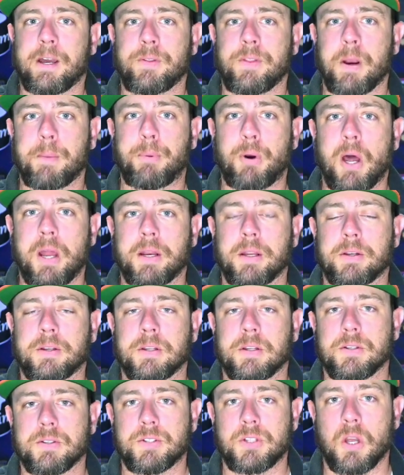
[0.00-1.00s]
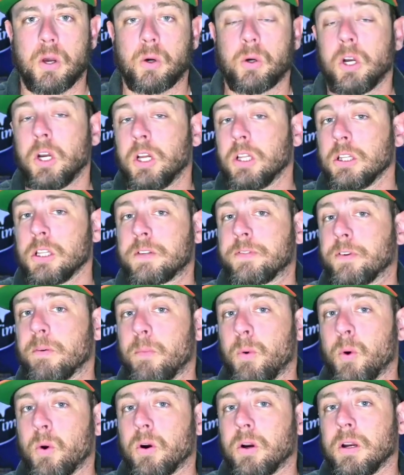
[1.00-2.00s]
check out their product. So look
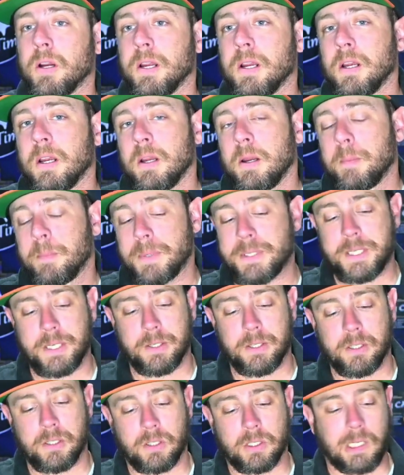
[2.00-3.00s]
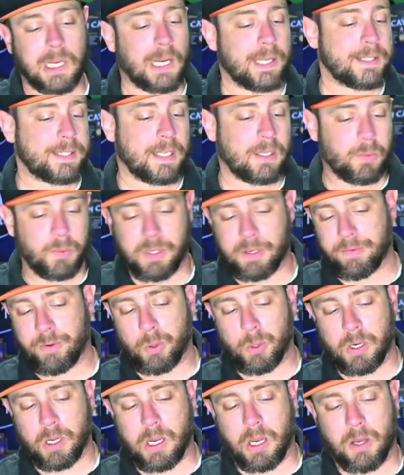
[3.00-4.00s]
for more material, content,
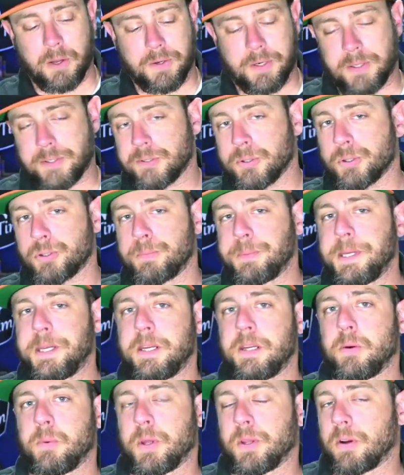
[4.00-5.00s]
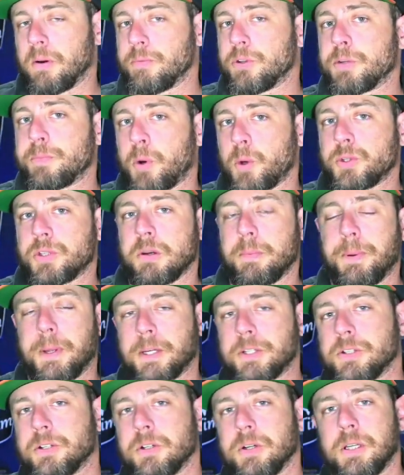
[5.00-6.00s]
whatever you want to call it, on social media, whether I'm just posting a
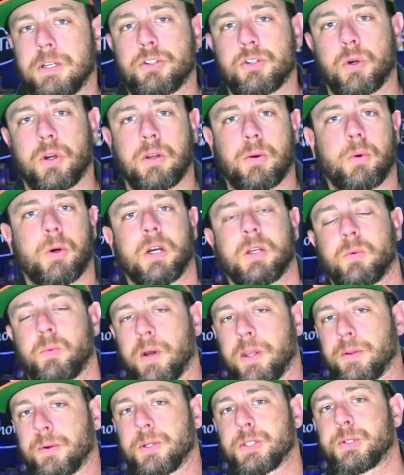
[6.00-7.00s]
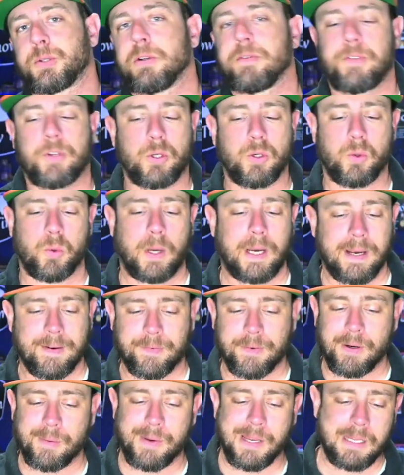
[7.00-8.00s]
picture, enjoying one, whether it's a review,
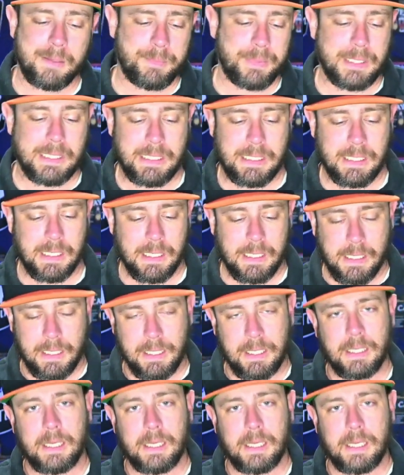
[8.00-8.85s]
whatever it may be.